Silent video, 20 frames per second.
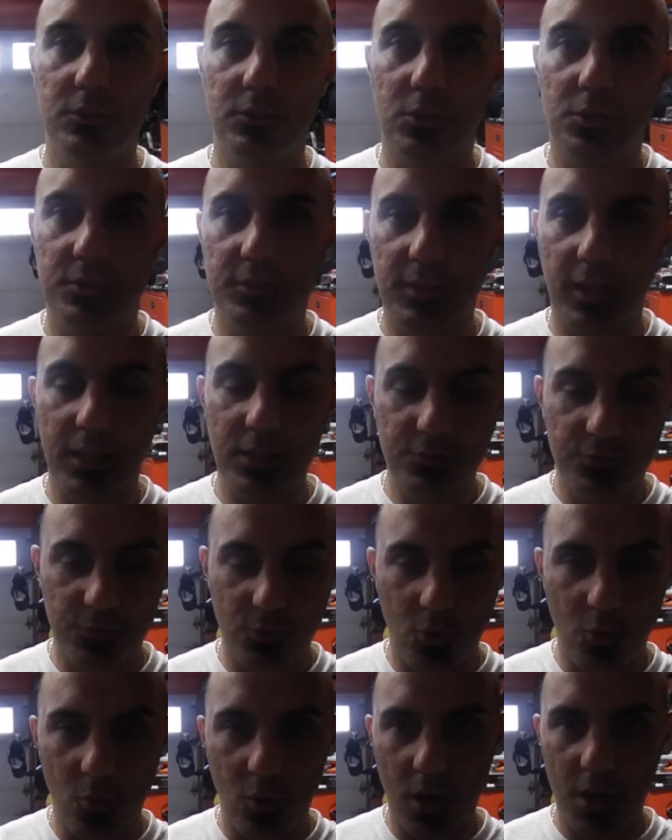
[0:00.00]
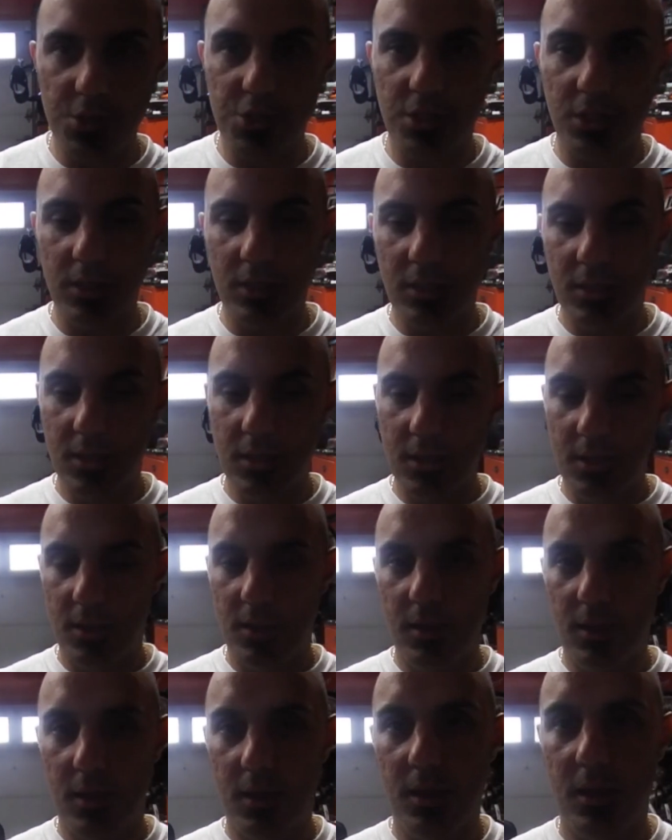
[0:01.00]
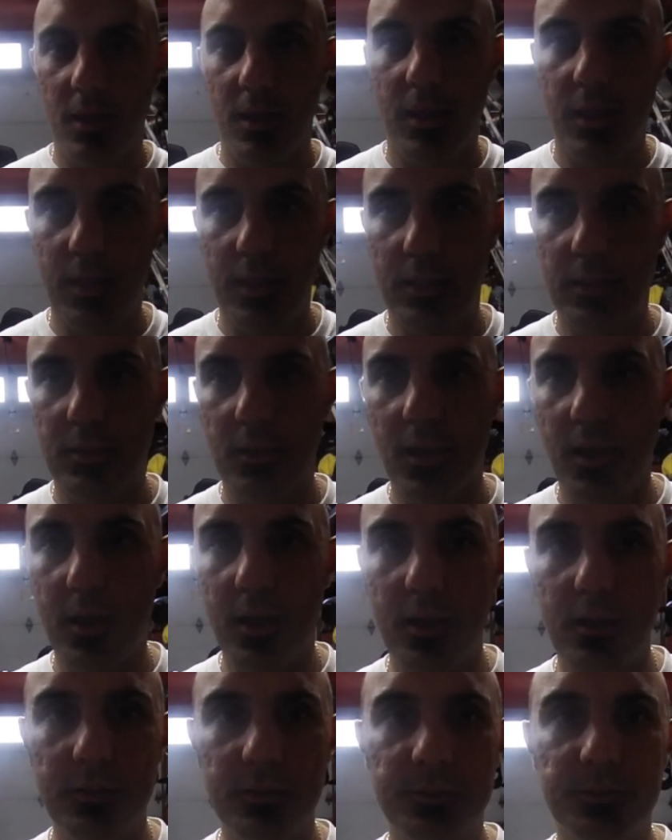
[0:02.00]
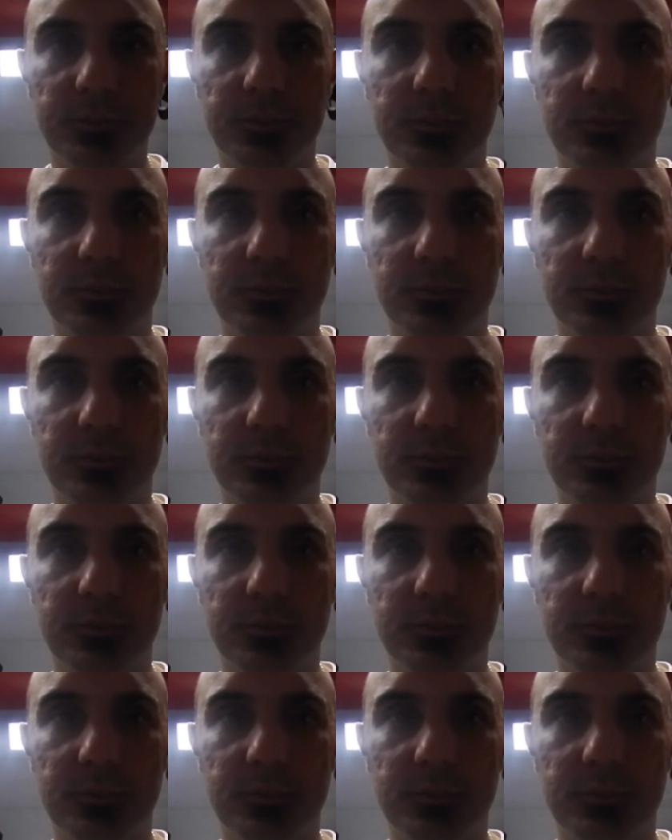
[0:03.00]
So thanks for watching, and tell